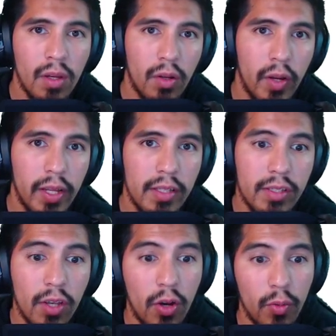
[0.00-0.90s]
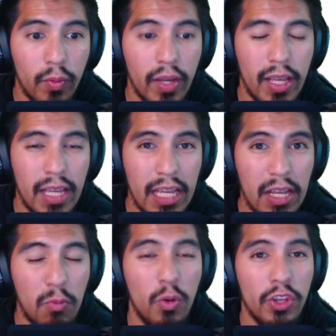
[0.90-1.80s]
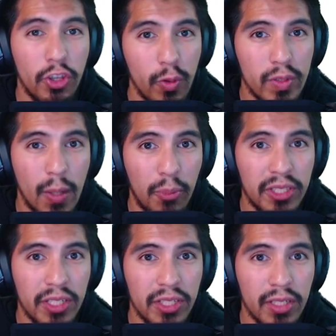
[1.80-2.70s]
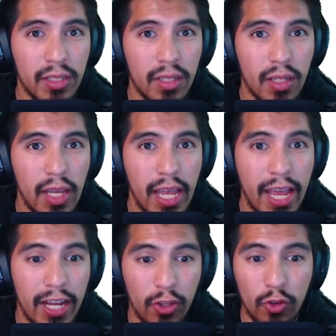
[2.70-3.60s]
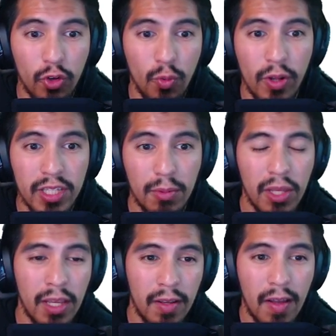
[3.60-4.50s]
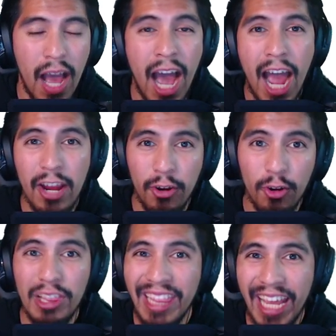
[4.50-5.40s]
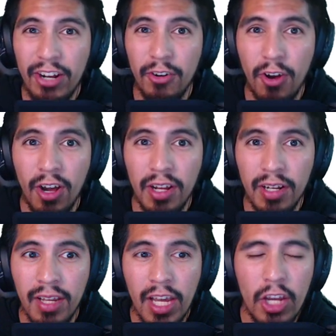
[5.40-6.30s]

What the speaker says: All right, so when you use set precision and you do want something higher later on,